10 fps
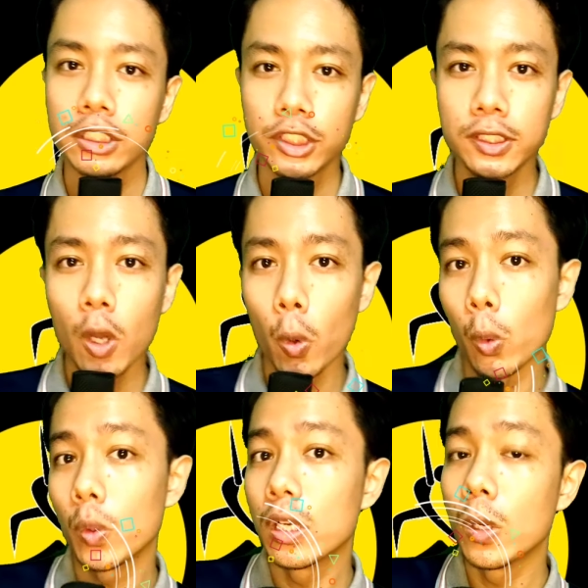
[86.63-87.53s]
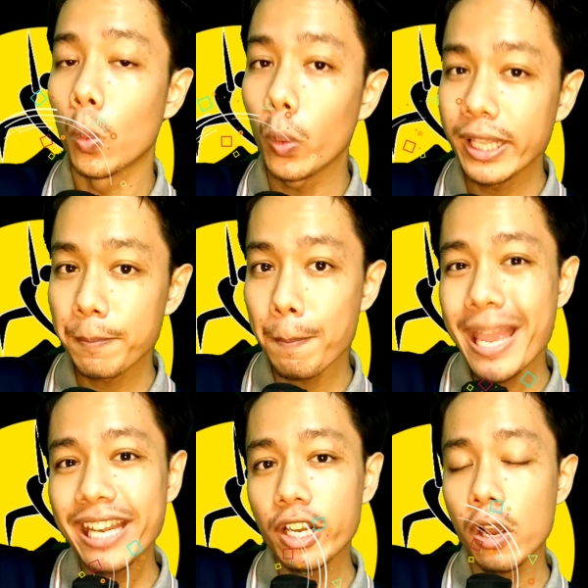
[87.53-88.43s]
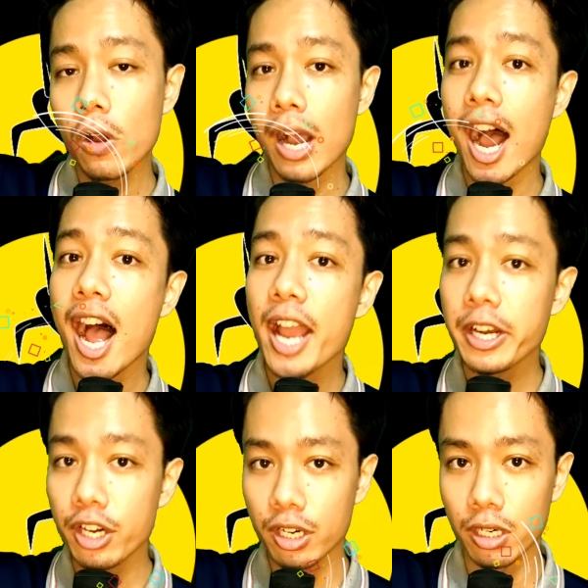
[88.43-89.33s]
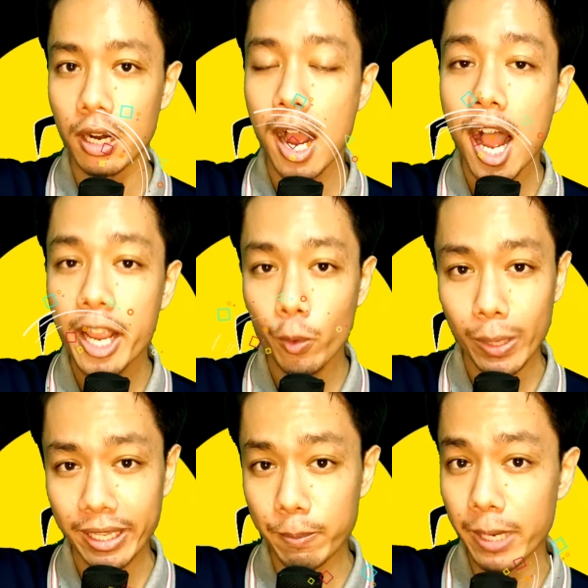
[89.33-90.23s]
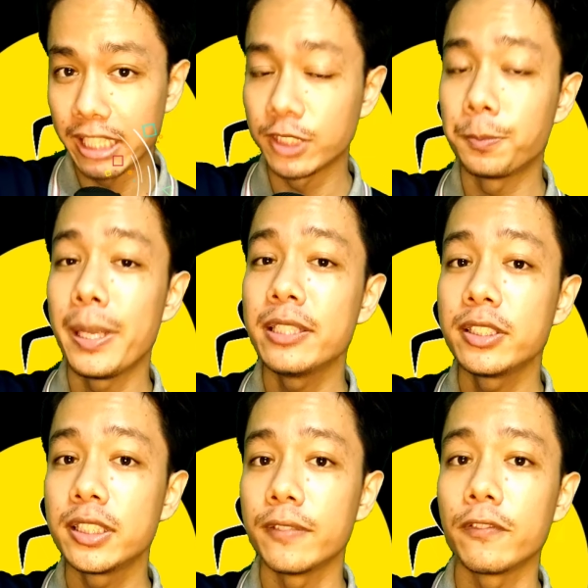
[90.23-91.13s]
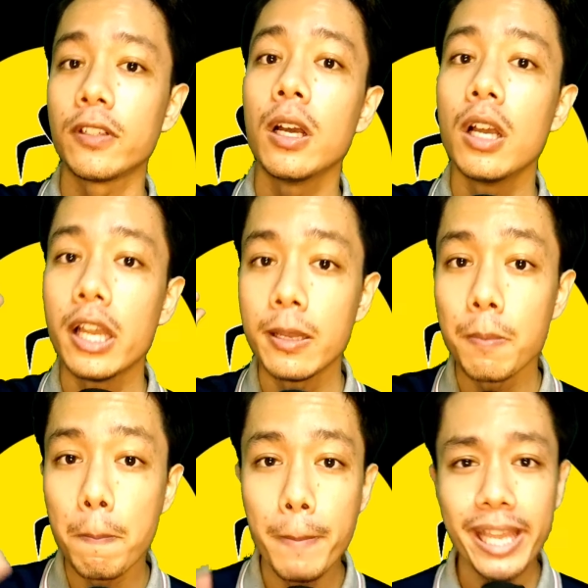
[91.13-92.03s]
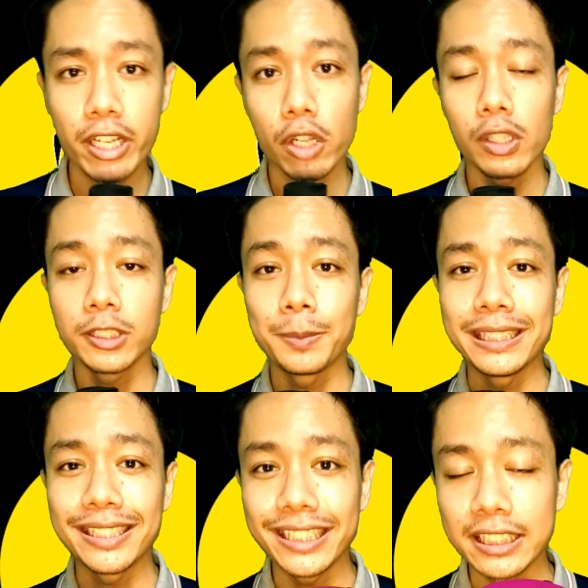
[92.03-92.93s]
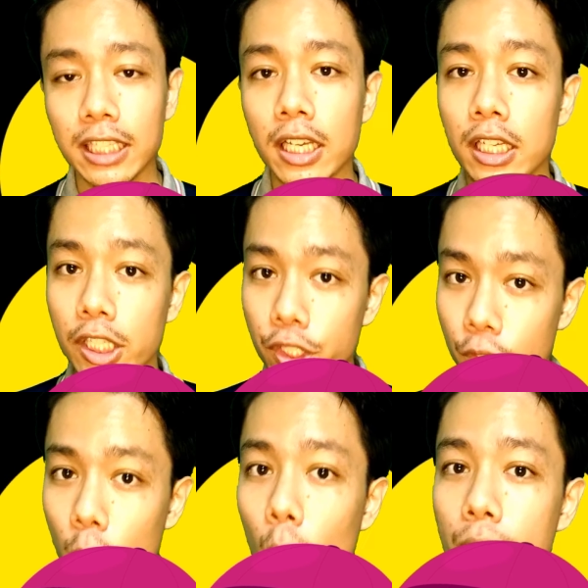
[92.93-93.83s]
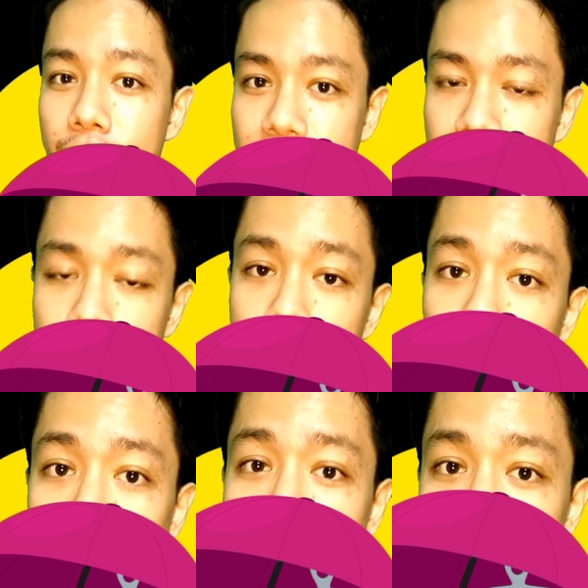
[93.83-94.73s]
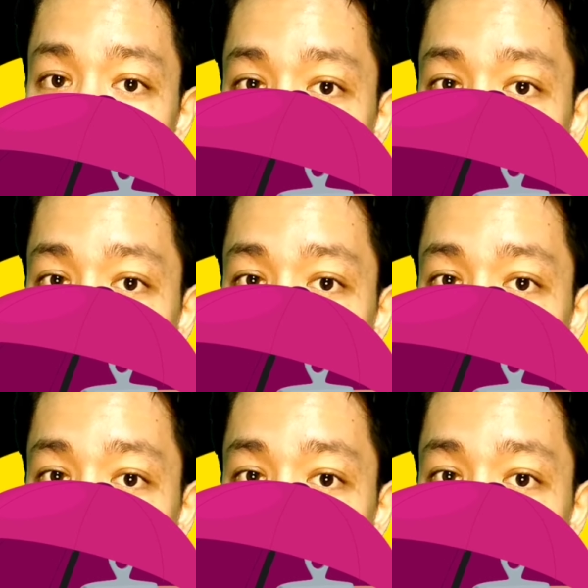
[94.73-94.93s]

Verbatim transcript: So with medical higher high with expensive medical expenses you will need someone to